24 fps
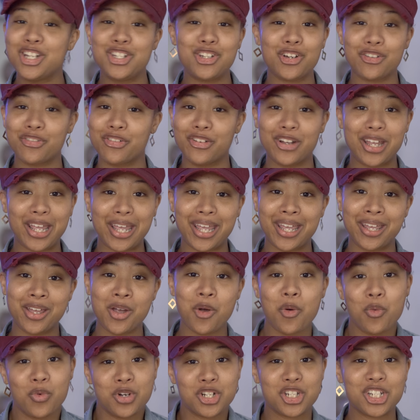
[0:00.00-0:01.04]
Don't
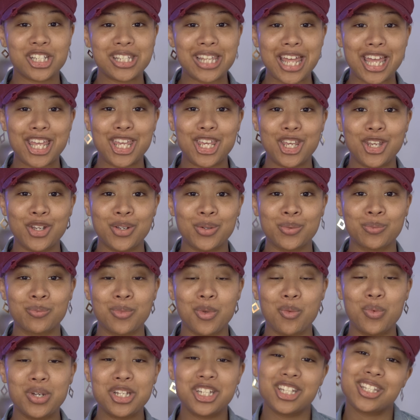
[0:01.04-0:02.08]
forget, we're just like you.
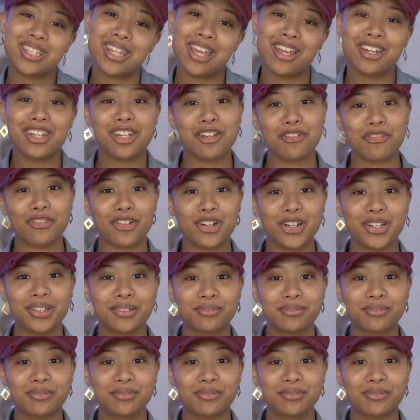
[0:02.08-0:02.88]
We just think different.